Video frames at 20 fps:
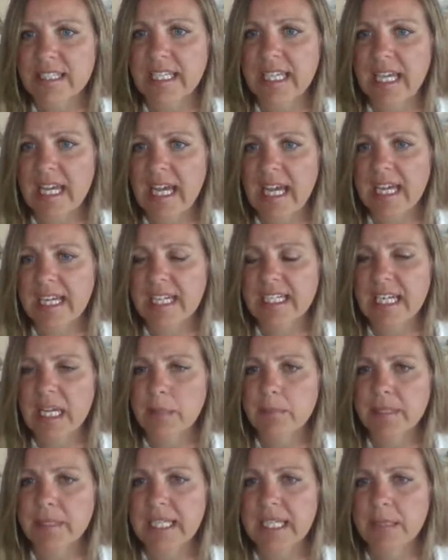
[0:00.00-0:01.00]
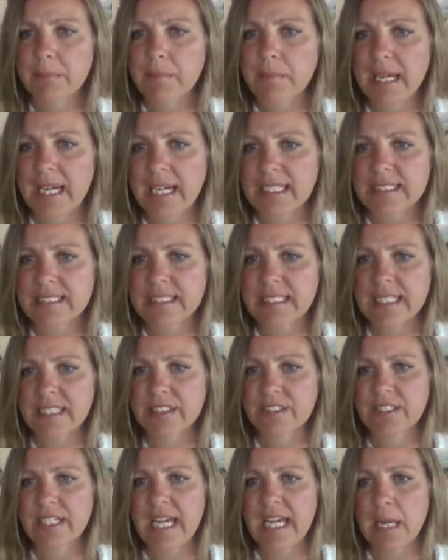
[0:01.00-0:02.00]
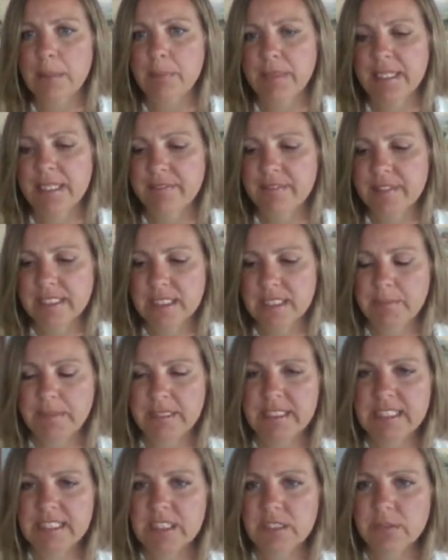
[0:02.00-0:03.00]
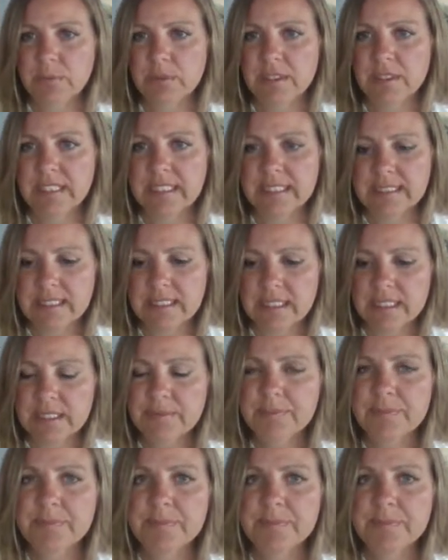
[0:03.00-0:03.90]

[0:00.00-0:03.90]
the economic impacts that could happen if the species were listed.